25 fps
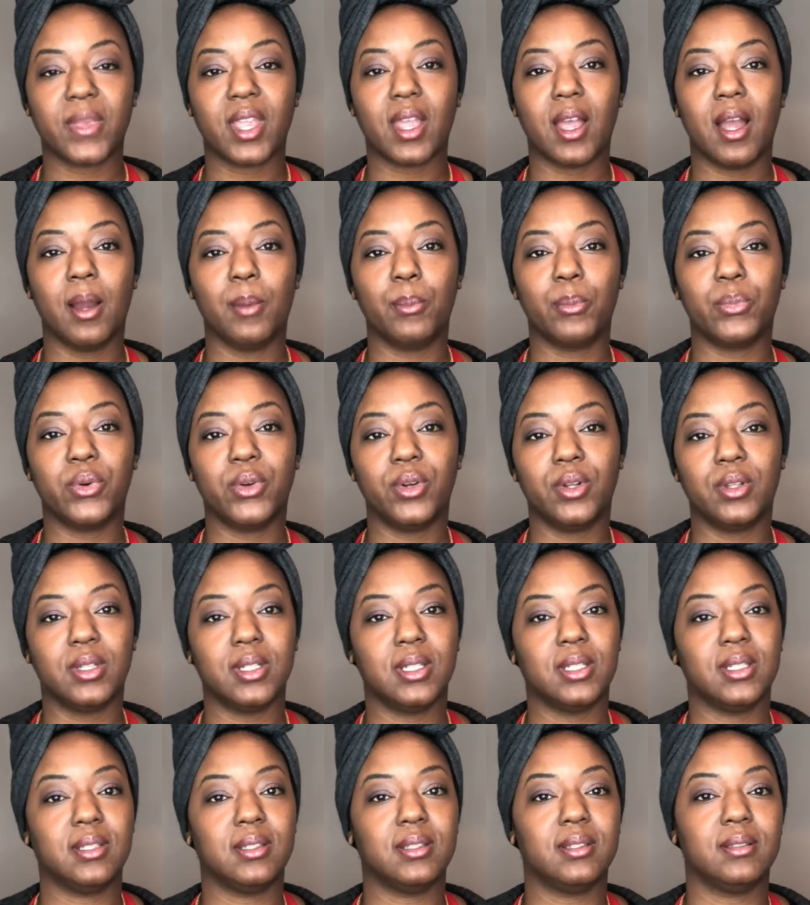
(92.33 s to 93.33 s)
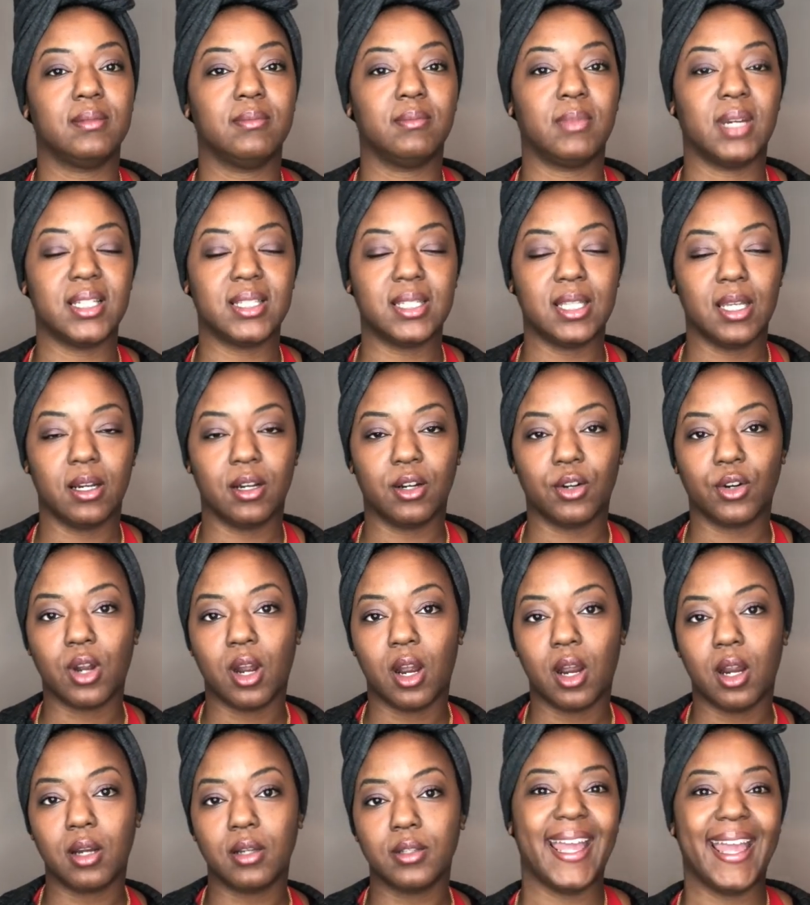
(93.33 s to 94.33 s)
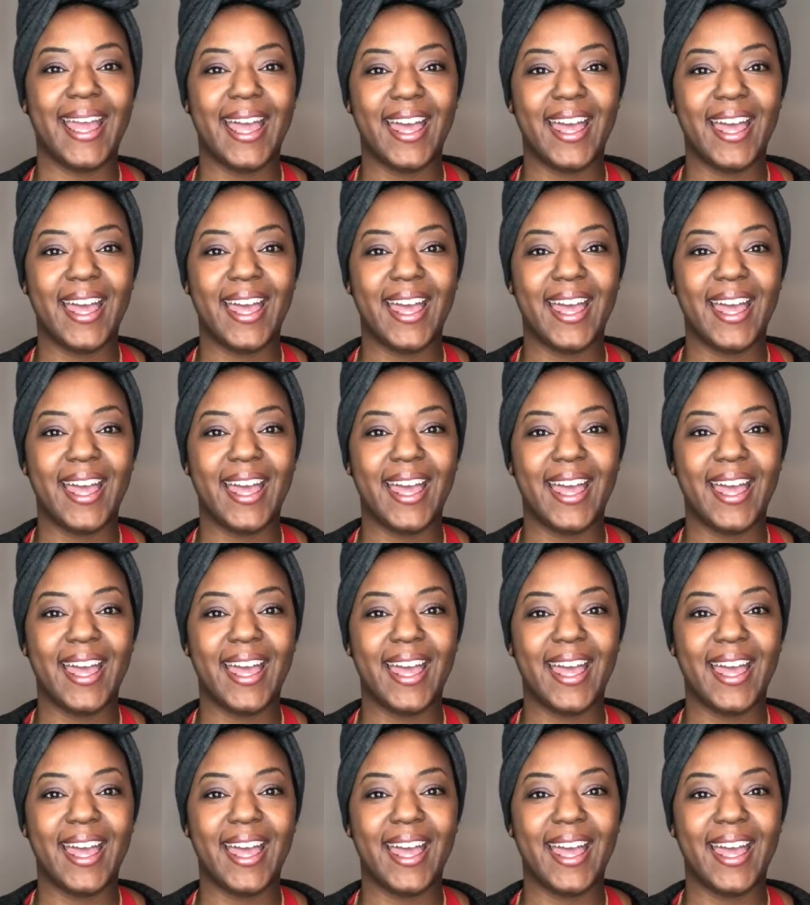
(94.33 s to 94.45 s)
I'm pulling my tarot cards.